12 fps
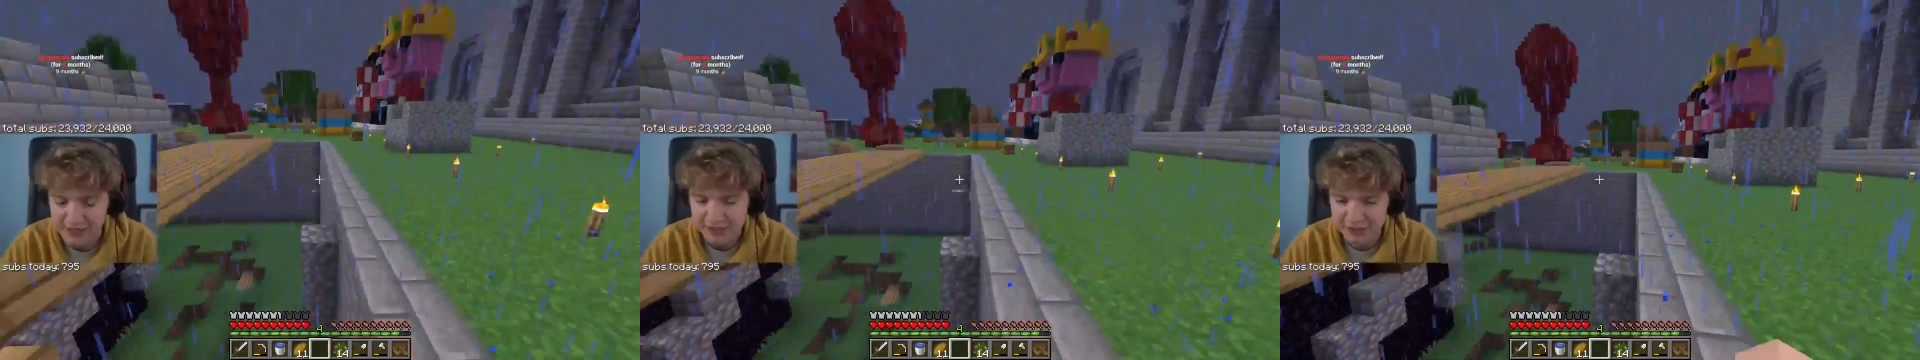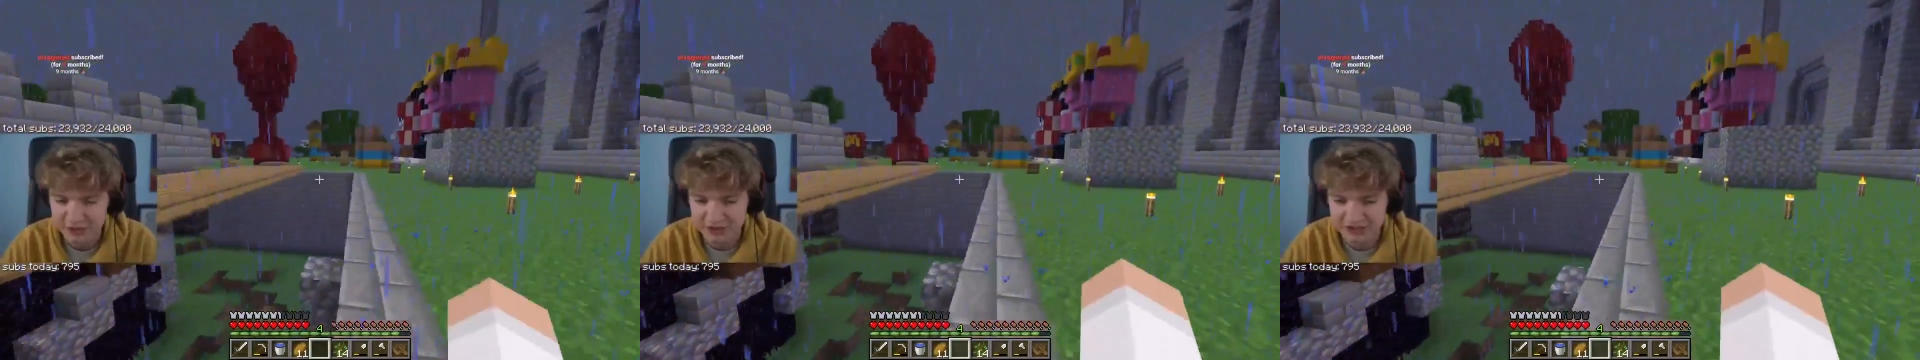
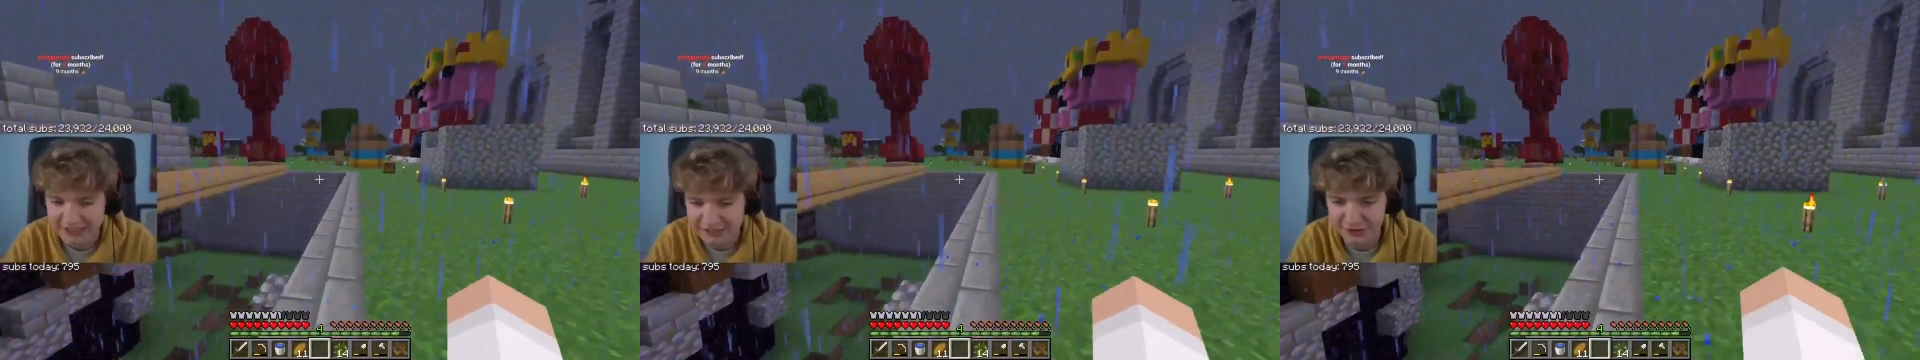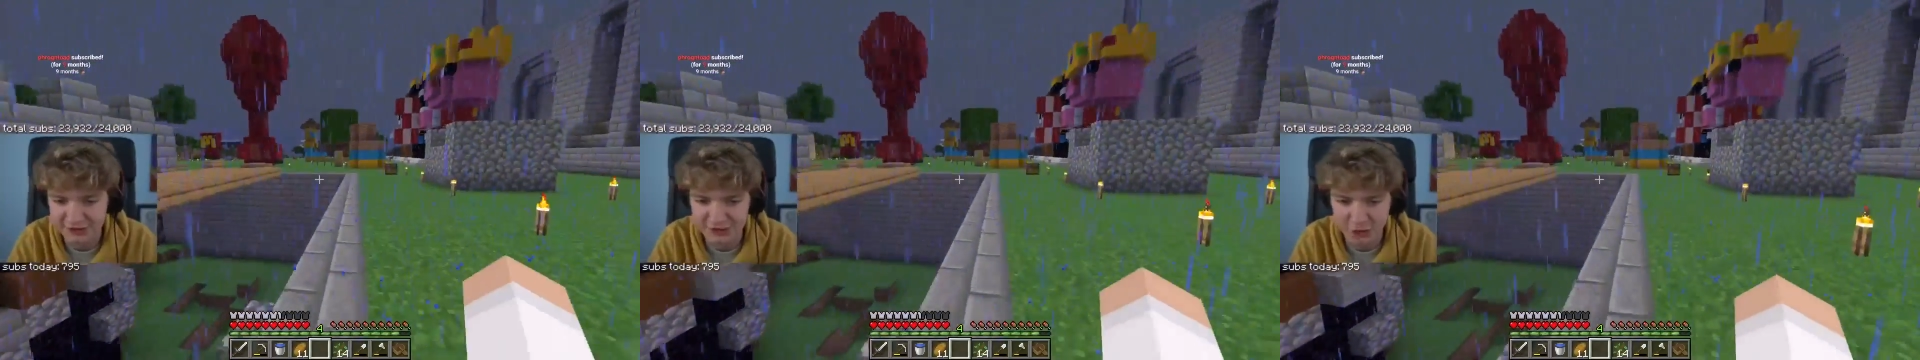So to see
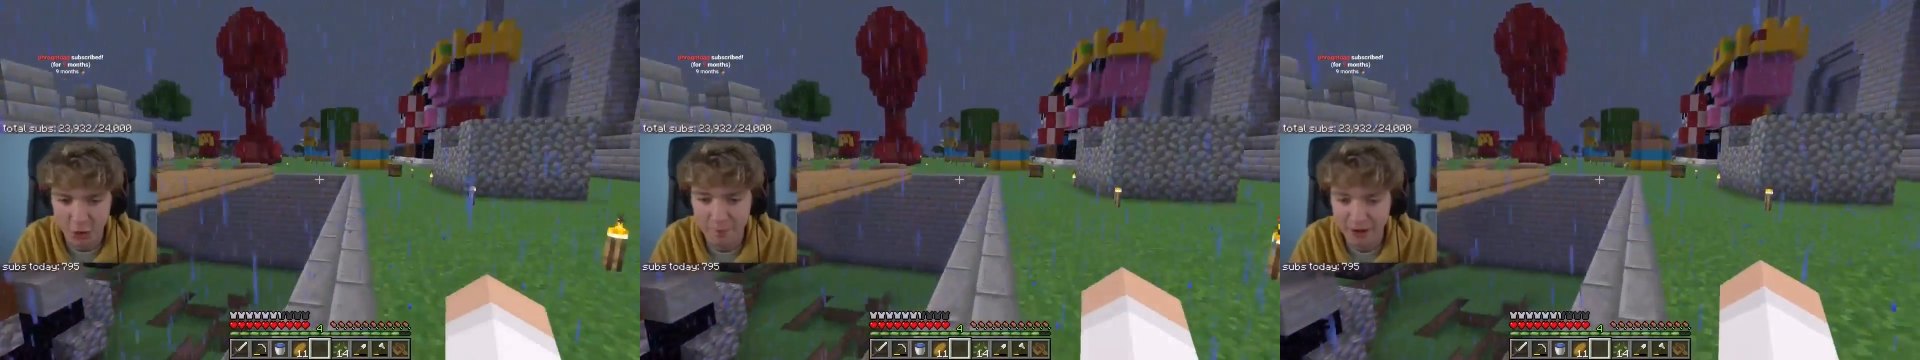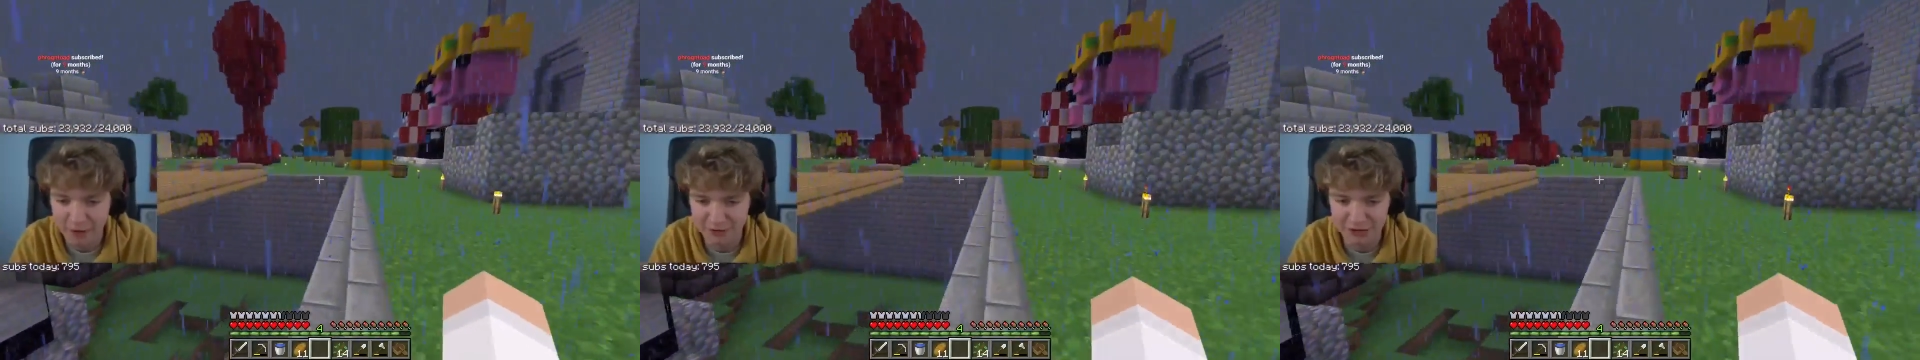just
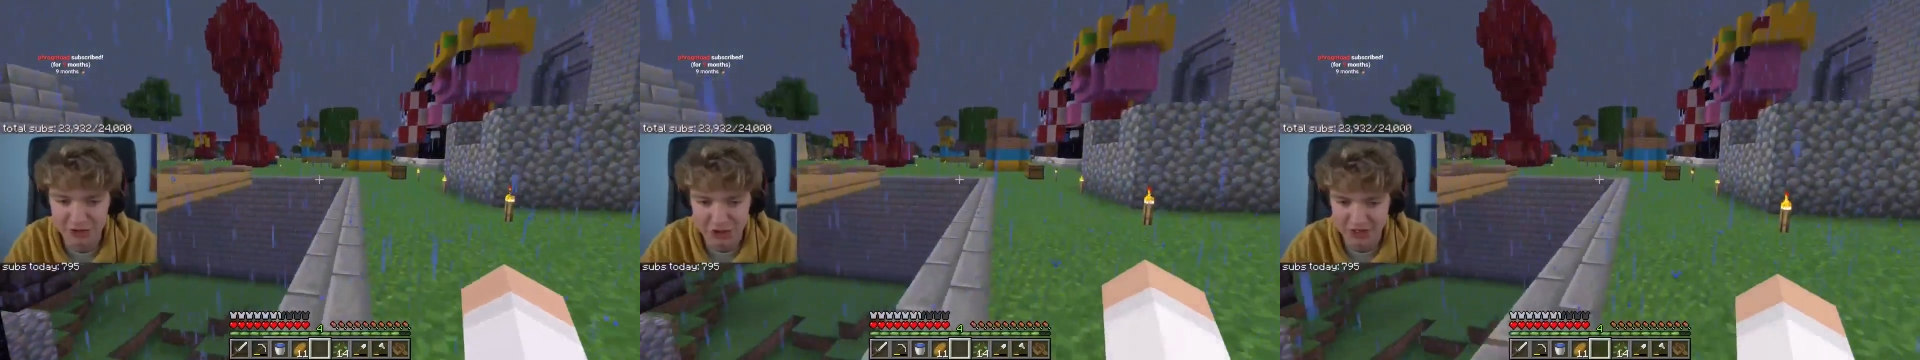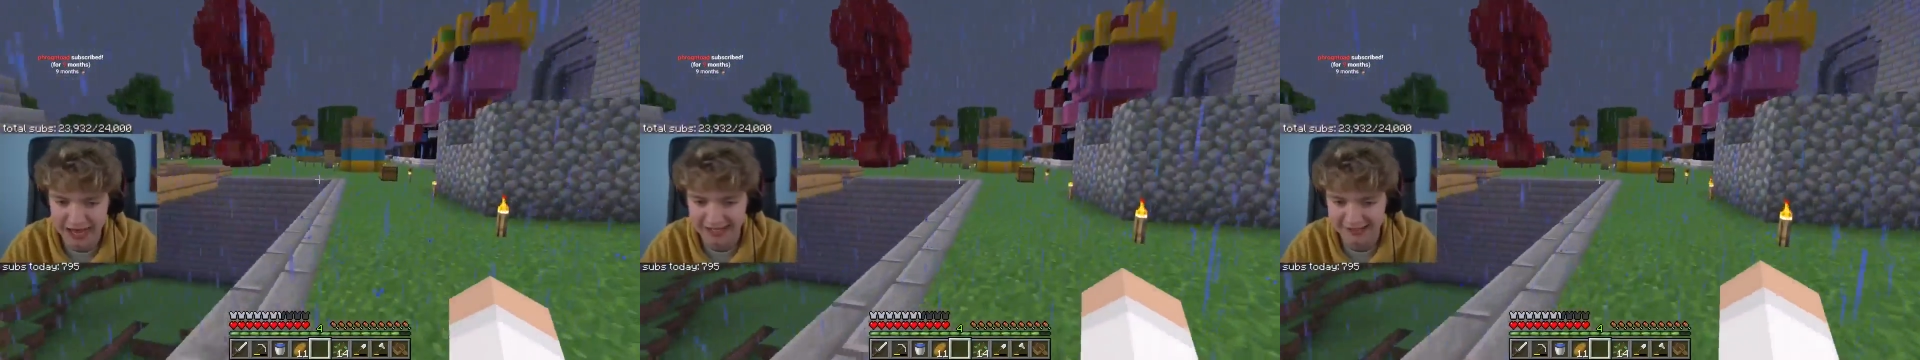Tubbo and
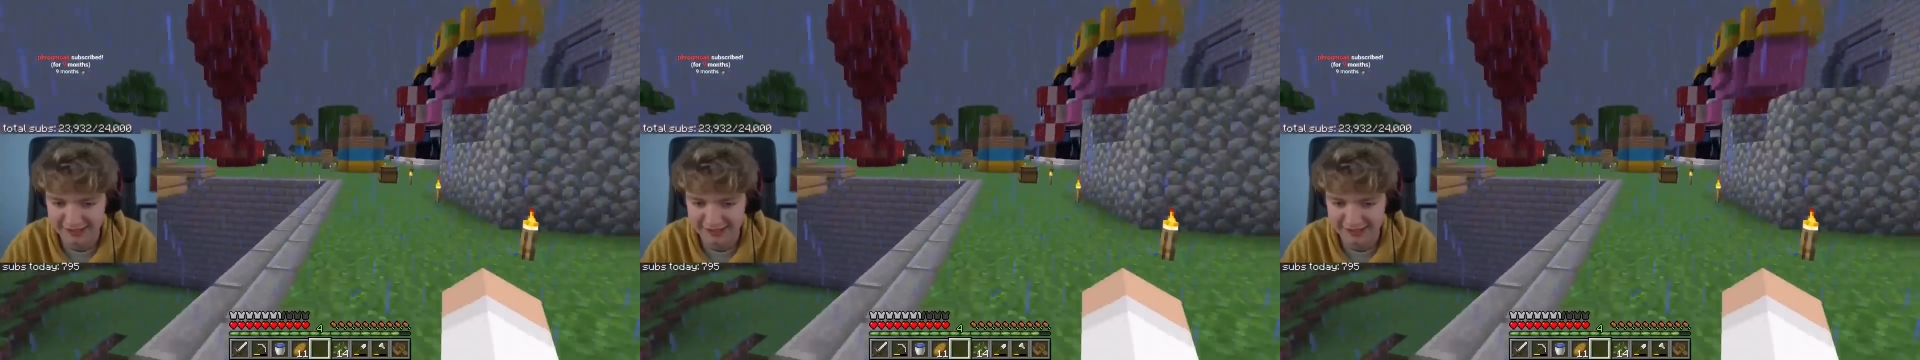Schlatt